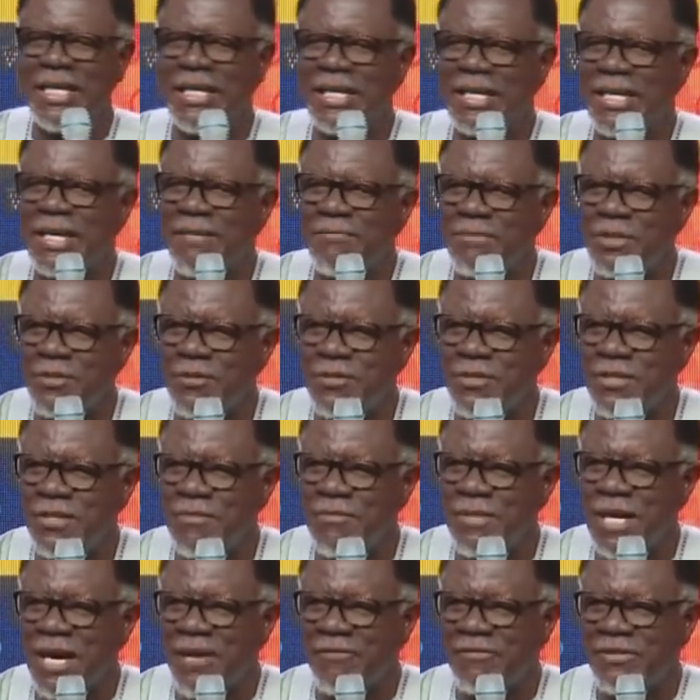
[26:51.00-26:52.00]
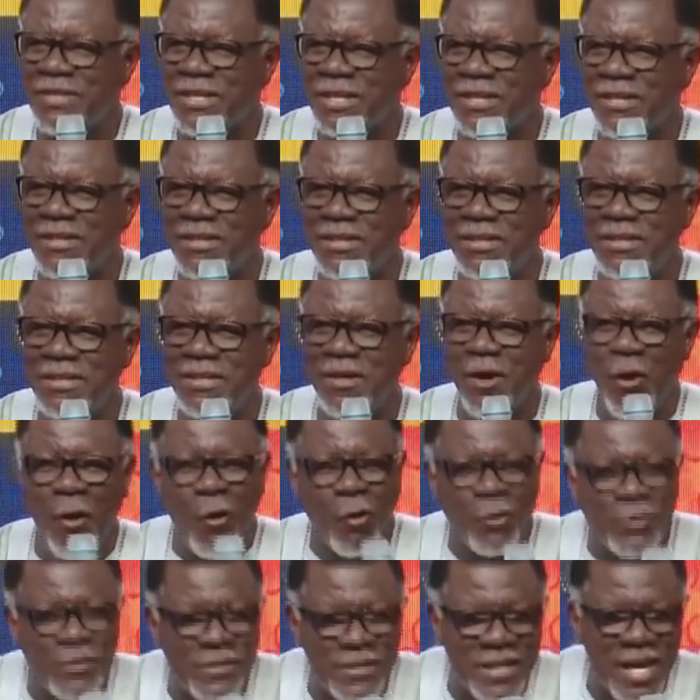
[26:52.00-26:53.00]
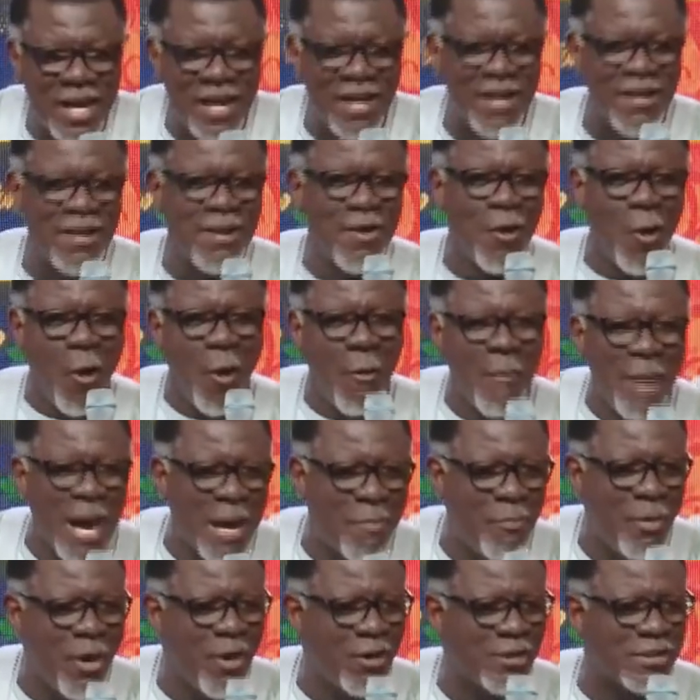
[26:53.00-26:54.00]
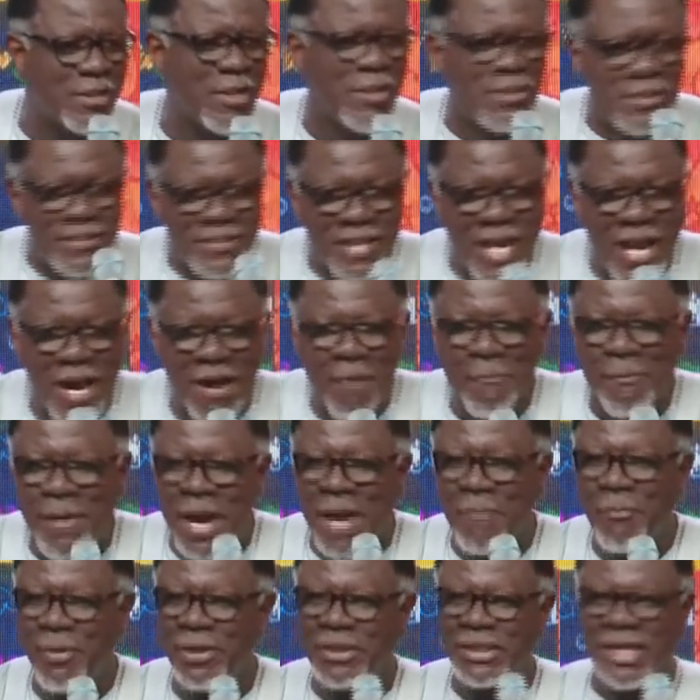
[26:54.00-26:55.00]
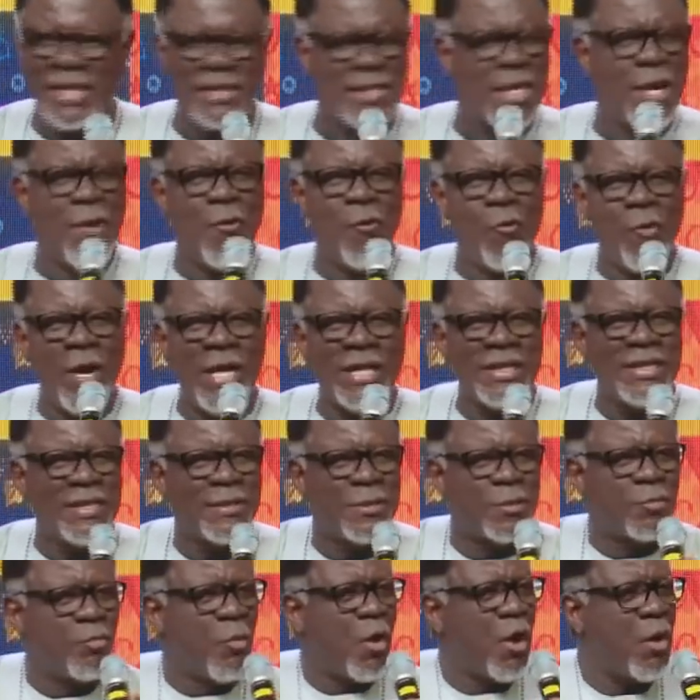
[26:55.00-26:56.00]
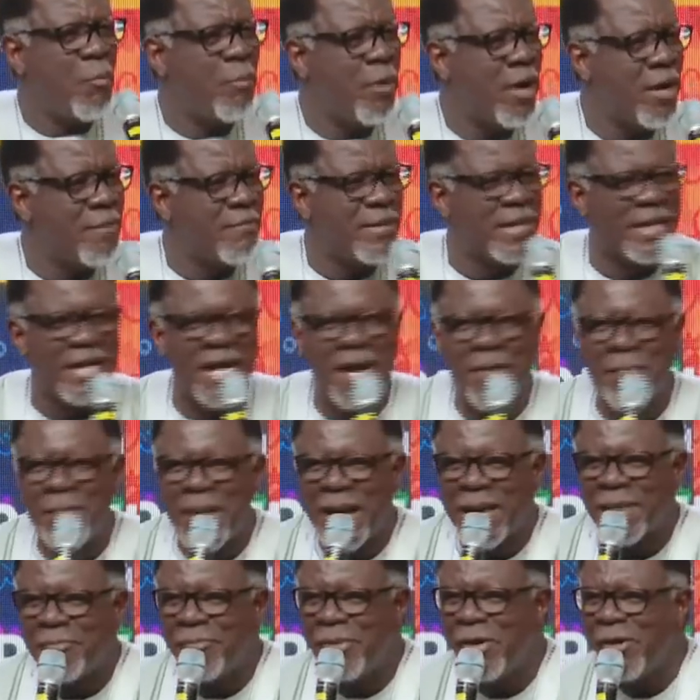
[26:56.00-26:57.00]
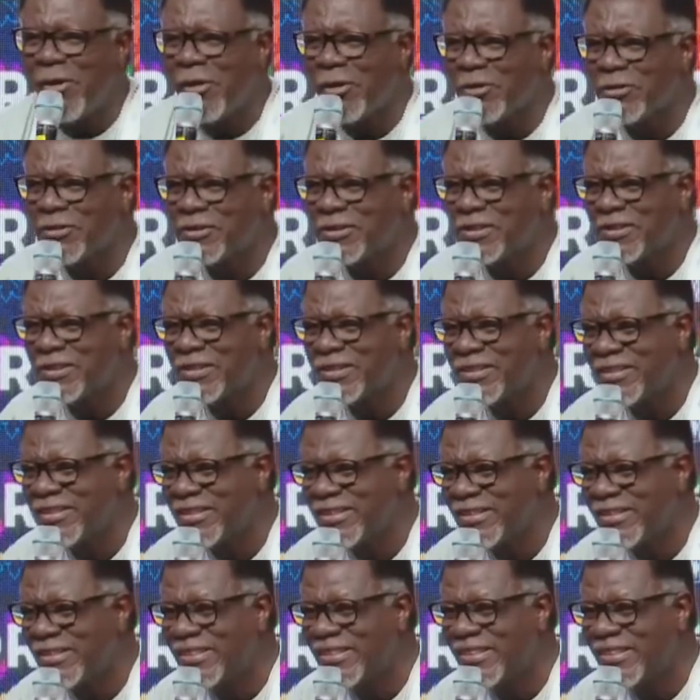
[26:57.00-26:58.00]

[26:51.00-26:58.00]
And he came to see me after. Oh, sir. Oh, my boss. Sir, my boss. I said, when did small boy become my boss?